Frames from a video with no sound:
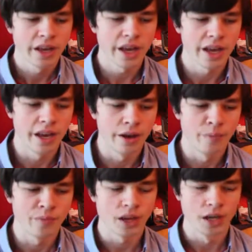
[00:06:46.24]

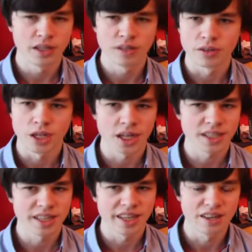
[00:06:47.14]
Um, uh, even I
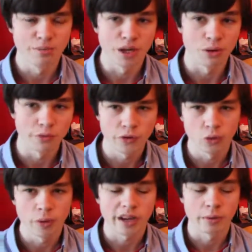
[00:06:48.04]
said in my
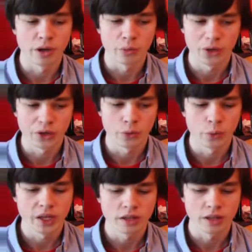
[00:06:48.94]
review back in my Wii
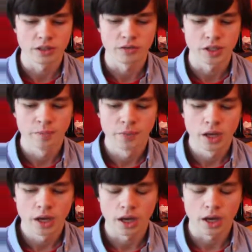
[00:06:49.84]
Weekly of it,
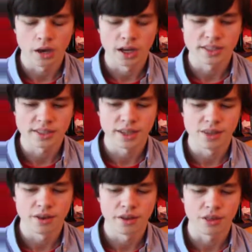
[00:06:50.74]
uh, I
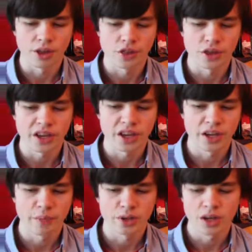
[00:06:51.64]
said that the
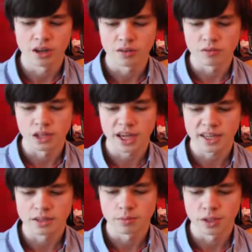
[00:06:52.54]
game kind of
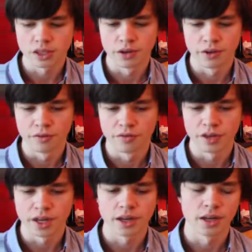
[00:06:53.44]
lacked a bit of
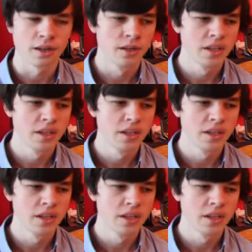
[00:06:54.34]
uh,